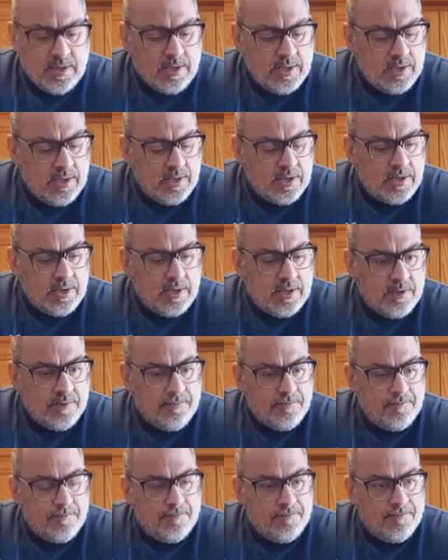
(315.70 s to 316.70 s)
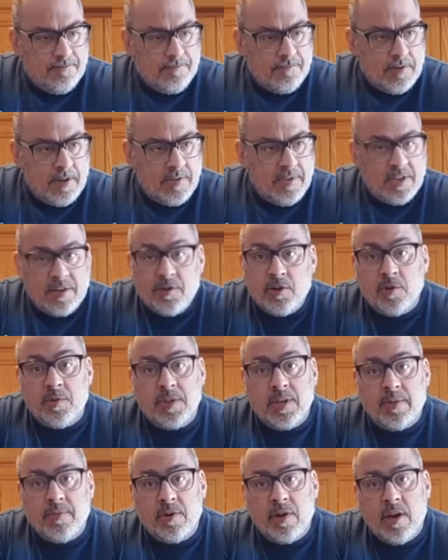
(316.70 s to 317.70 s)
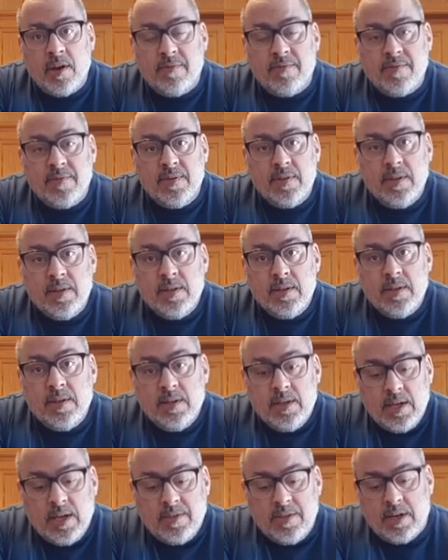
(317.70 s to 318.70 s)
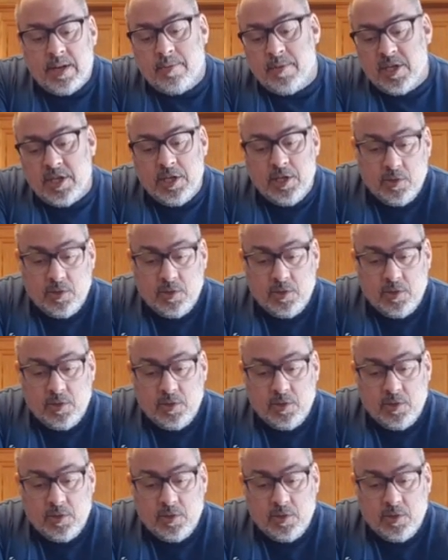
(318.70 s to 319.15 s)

and then turn the oven off. And then I'm going to use